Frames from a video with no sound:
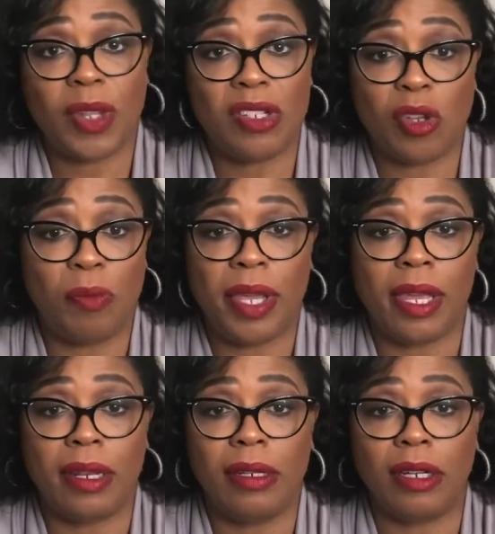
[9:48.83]
so be
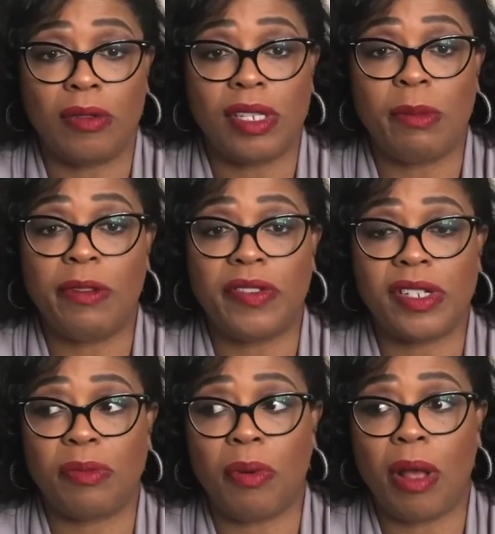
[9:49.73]
it. You know, some of
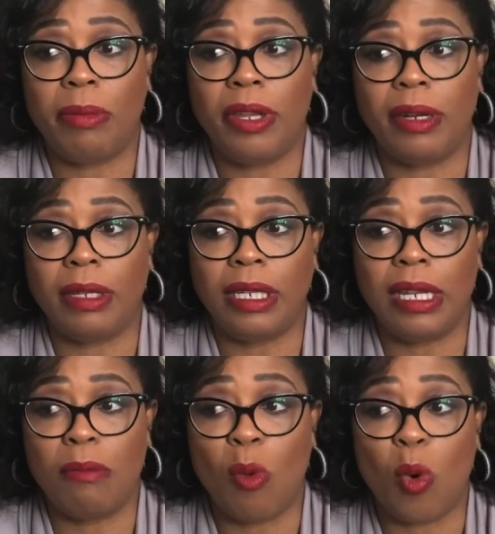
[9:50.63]
us are probably going to
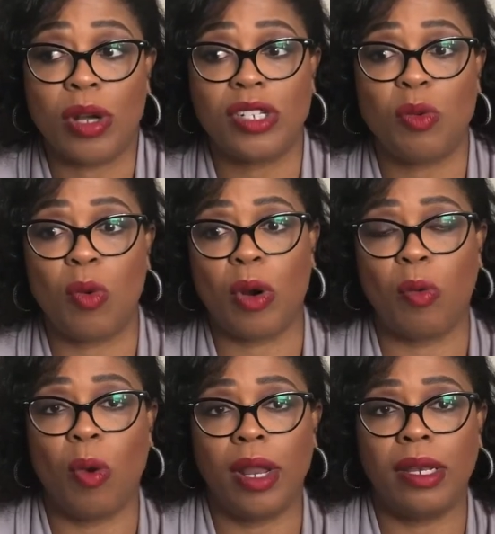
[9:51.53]
lean more
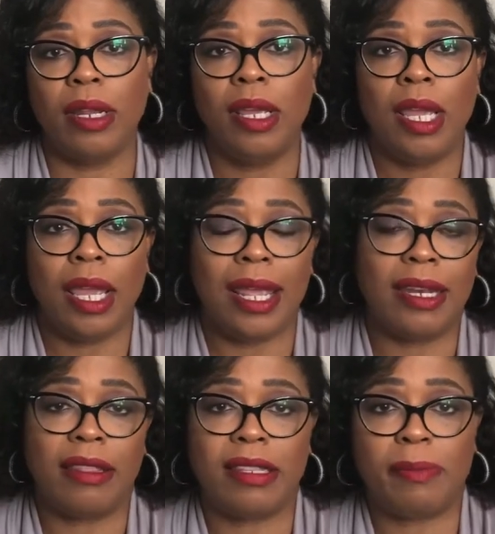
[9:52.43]
toward one
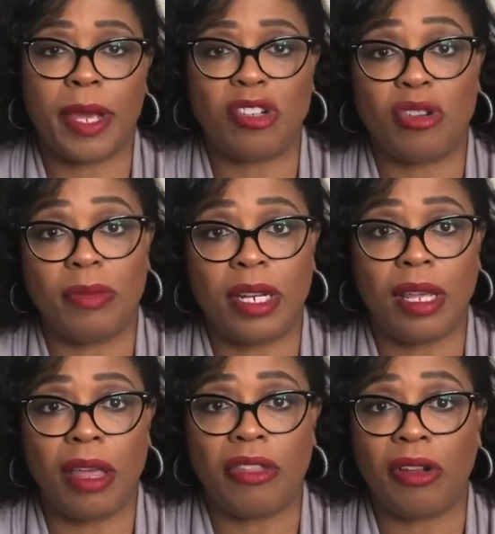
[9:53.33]
end of the spectrum than
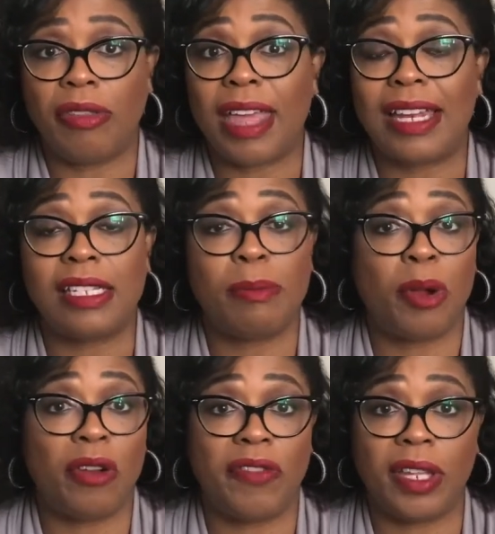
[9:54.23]
the other. That is
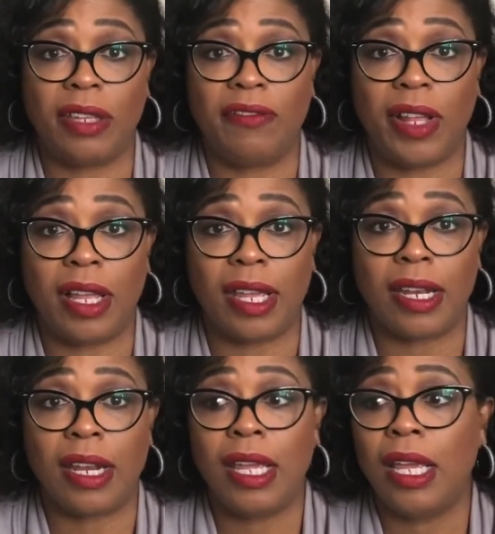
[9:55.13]
perfectly
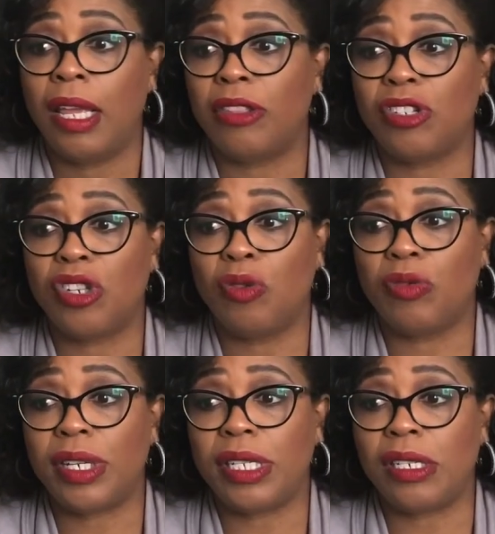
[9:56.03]
fine. There's no
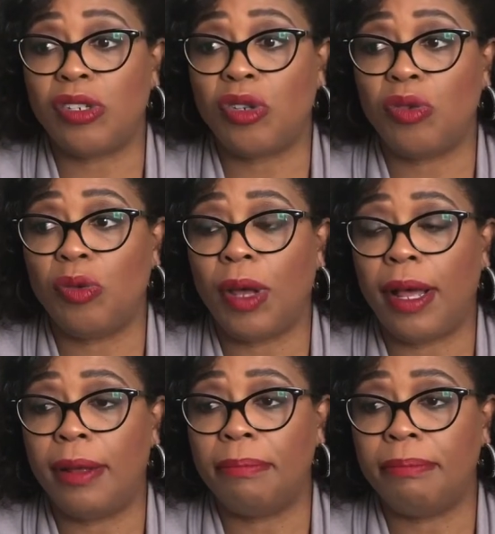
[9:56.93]
reason to
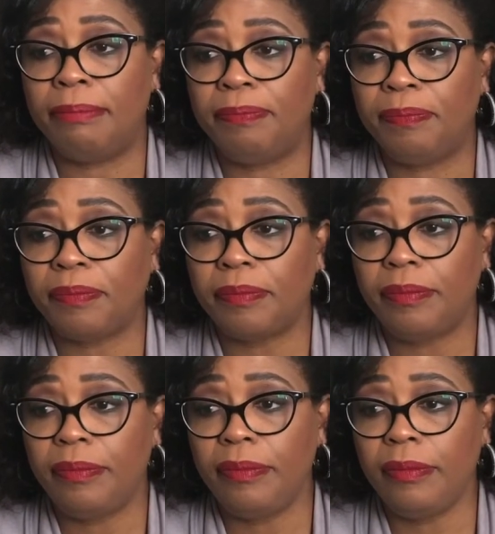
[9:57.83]
um,
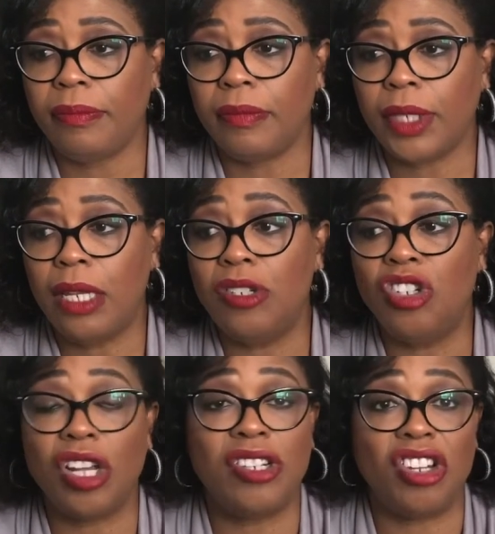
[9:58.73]

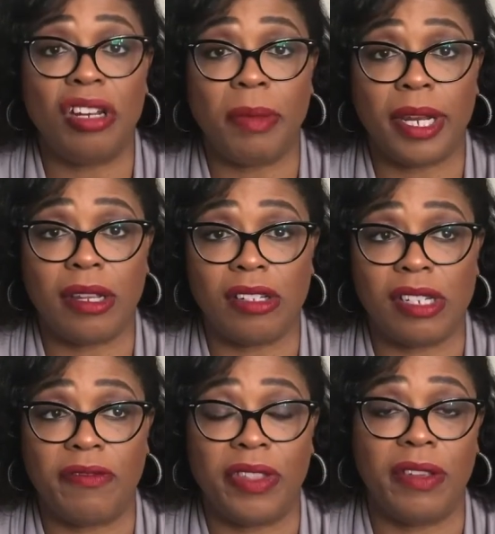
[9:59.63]
judge anybody else
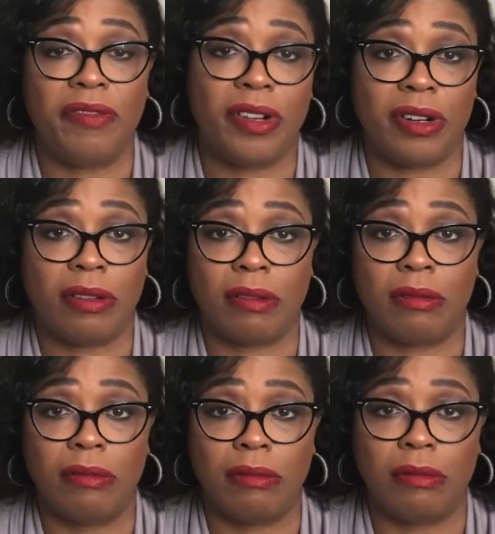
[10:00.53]
if, if they're,
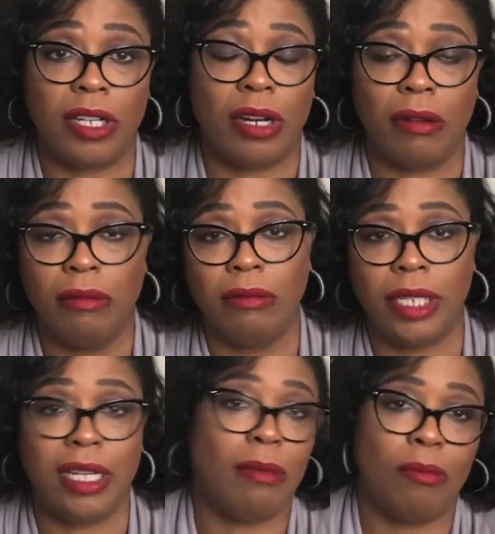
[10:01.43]
you know,
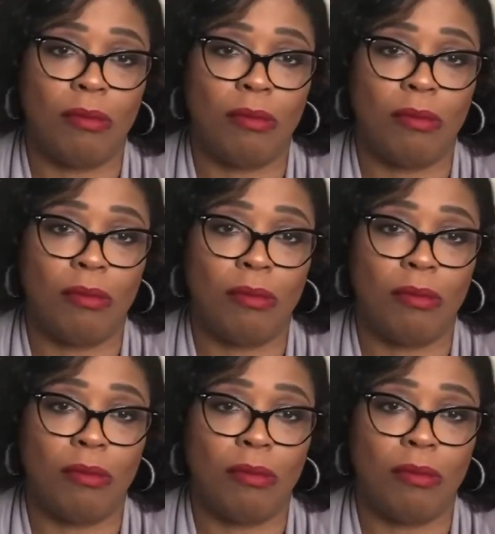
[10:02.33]
leaning